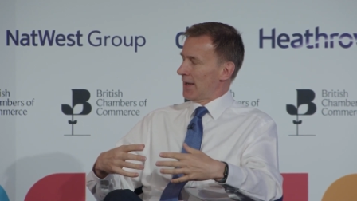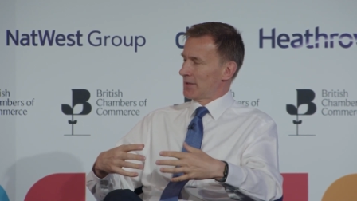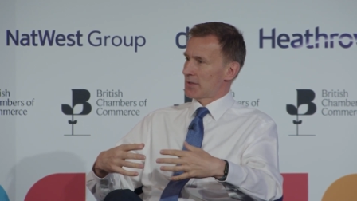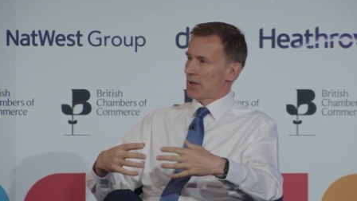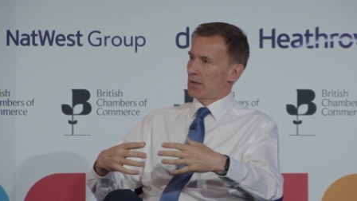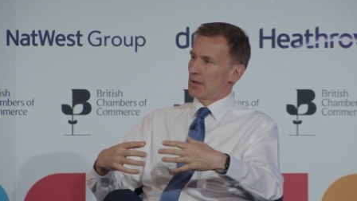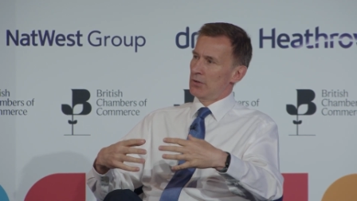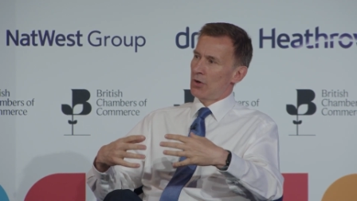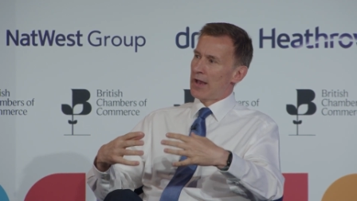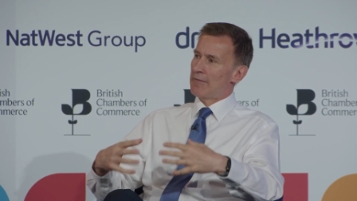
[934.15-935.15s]
And
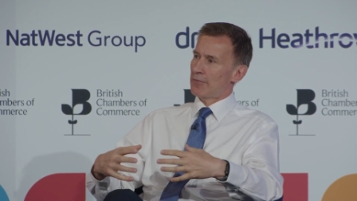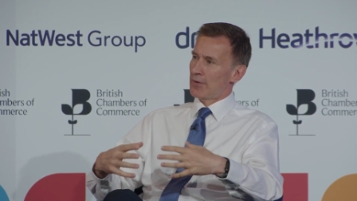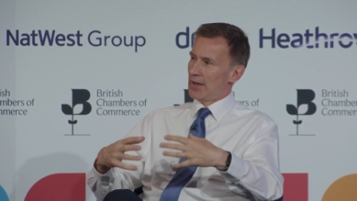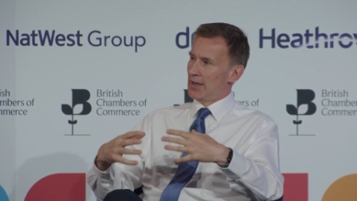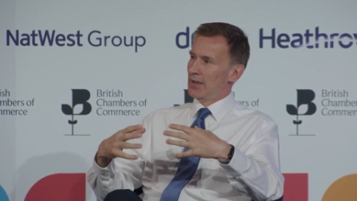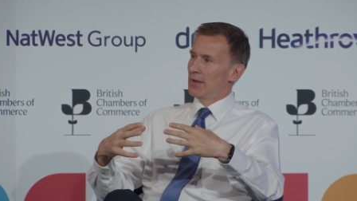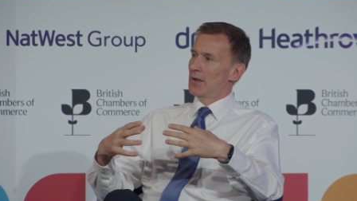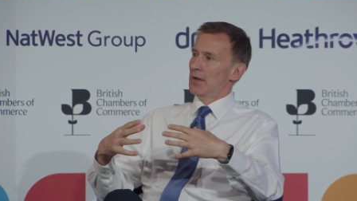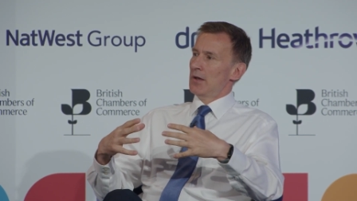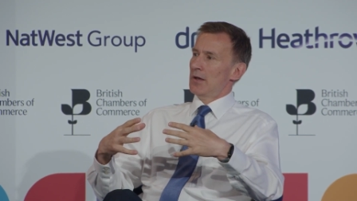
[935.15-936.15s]
not every
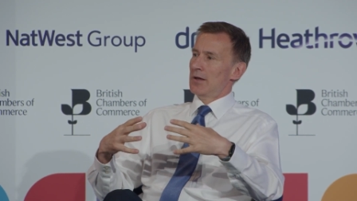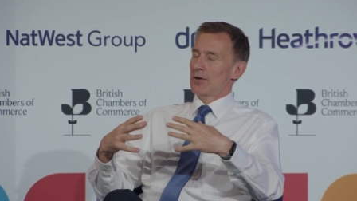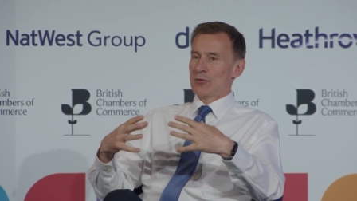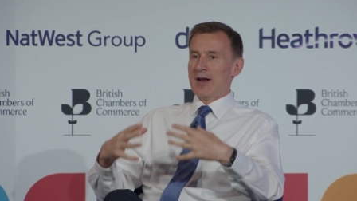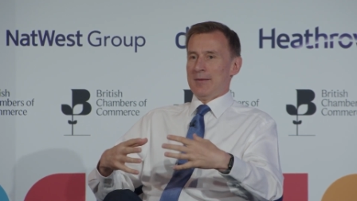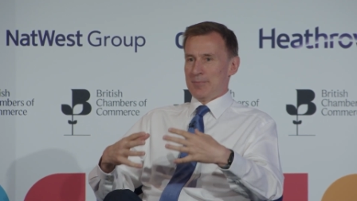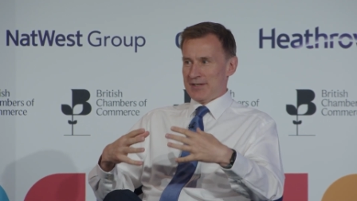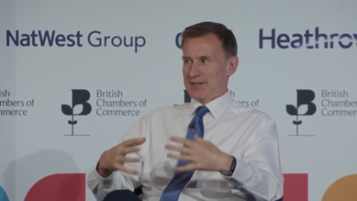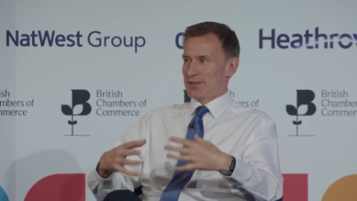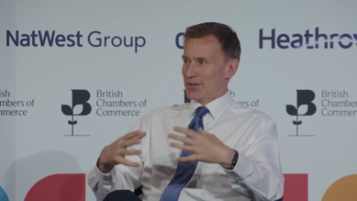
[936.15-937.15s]
great
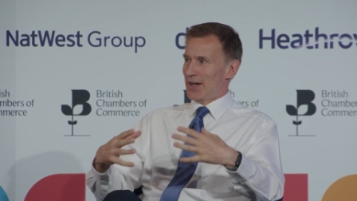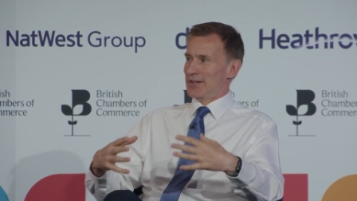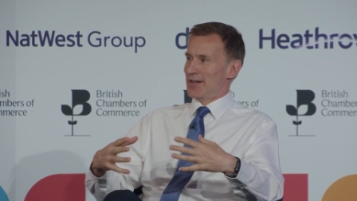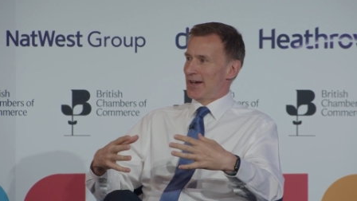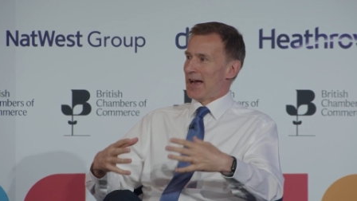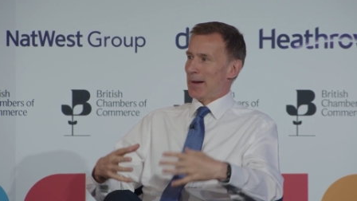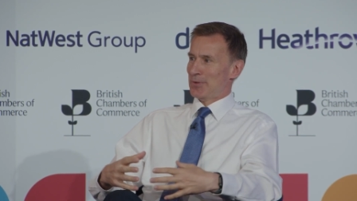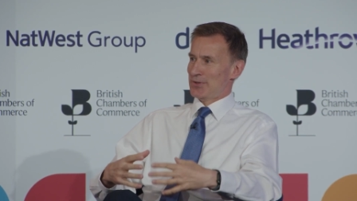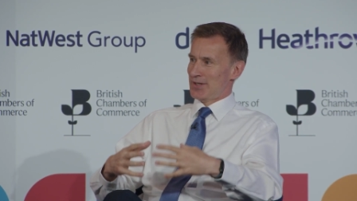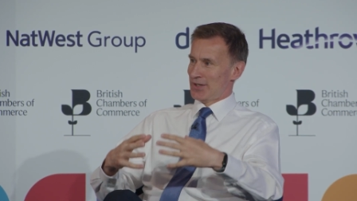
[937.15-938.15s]
business idea
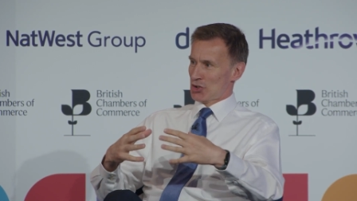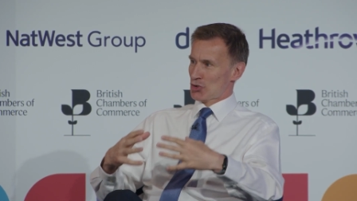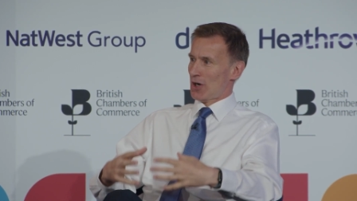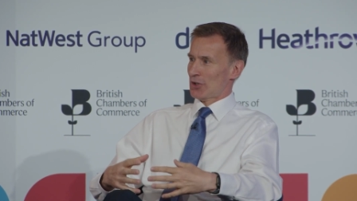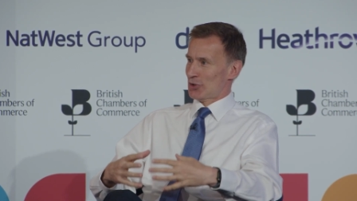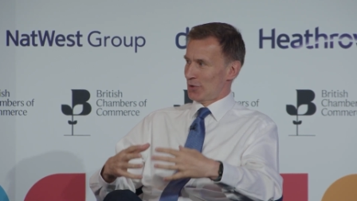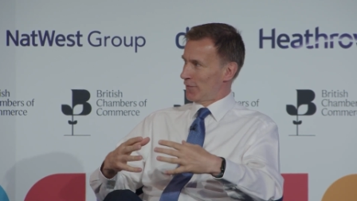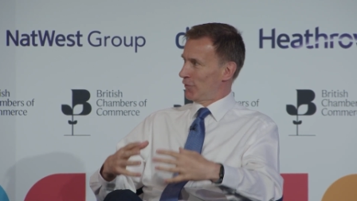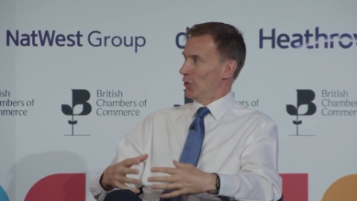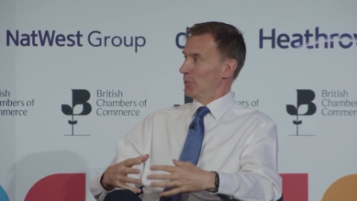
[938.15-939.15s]
happens in a
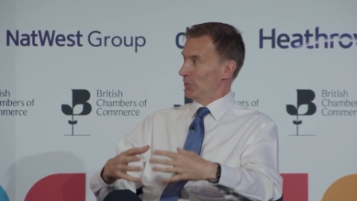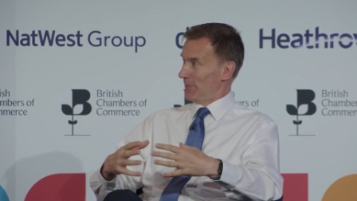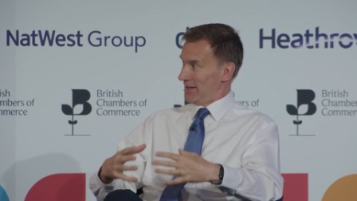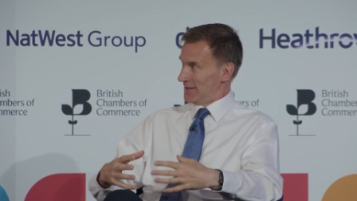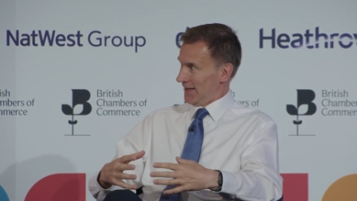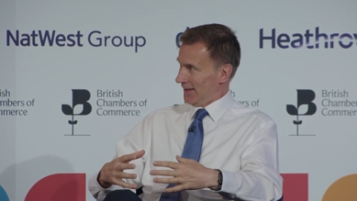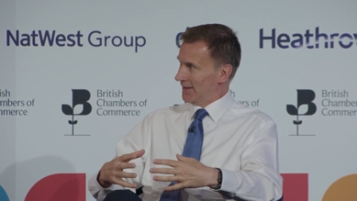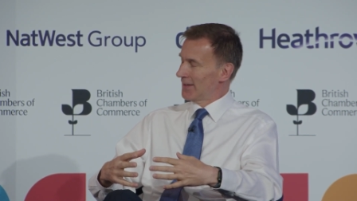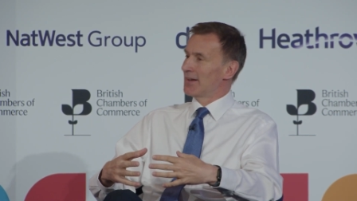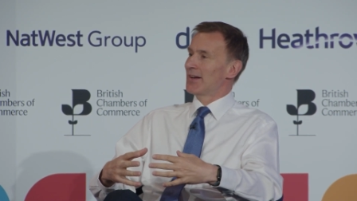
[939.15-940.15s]
structured formal meeting.
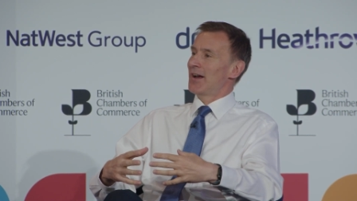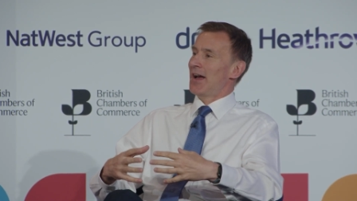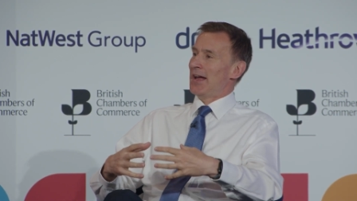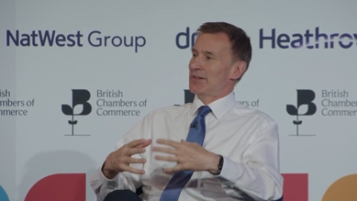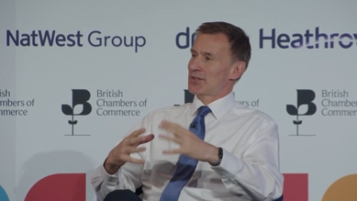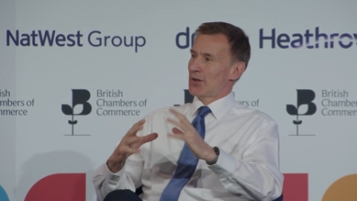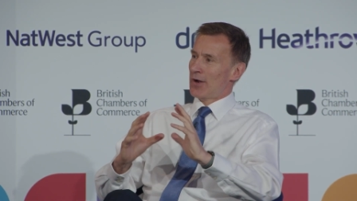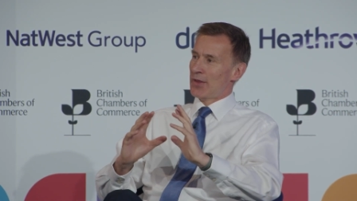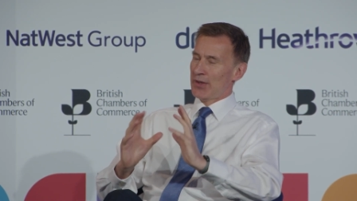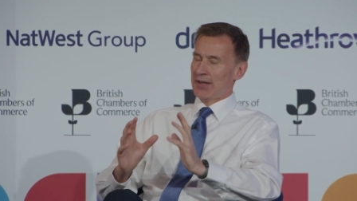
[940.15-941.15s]
And
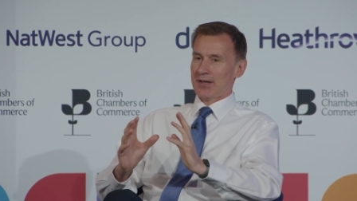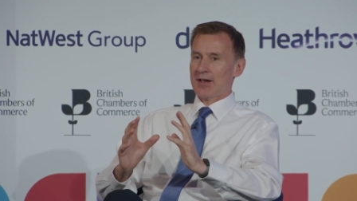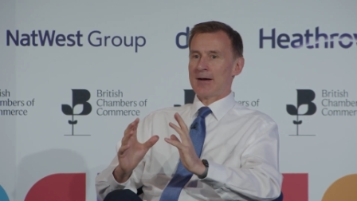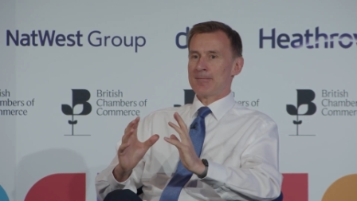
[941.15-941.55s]
so I think